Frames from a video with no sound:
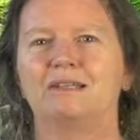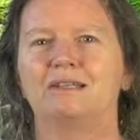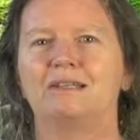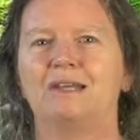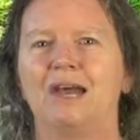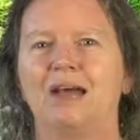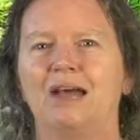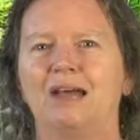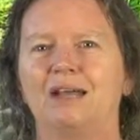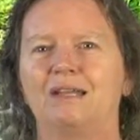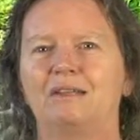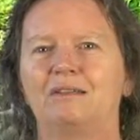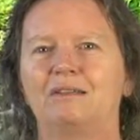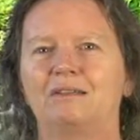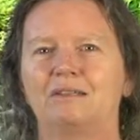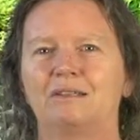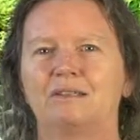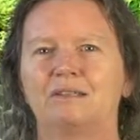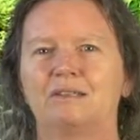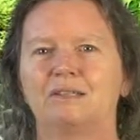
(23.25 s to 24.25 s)
that
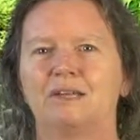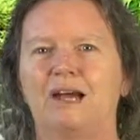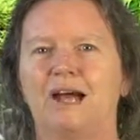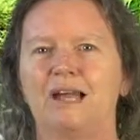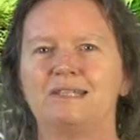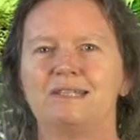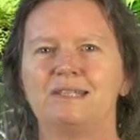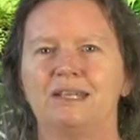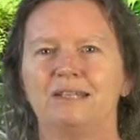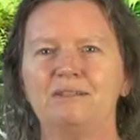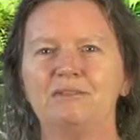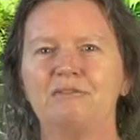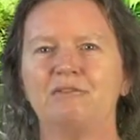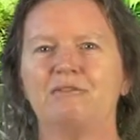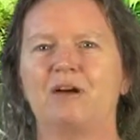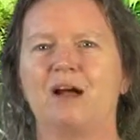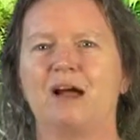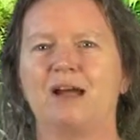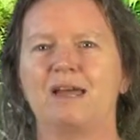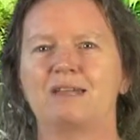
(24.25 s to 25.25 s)

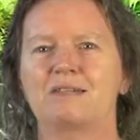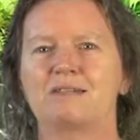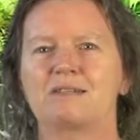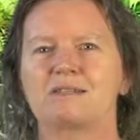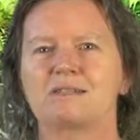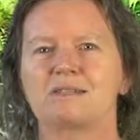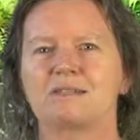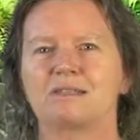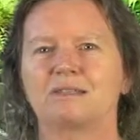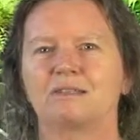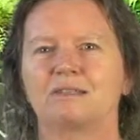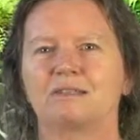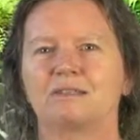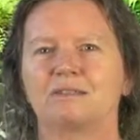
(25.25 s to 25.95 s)
identifies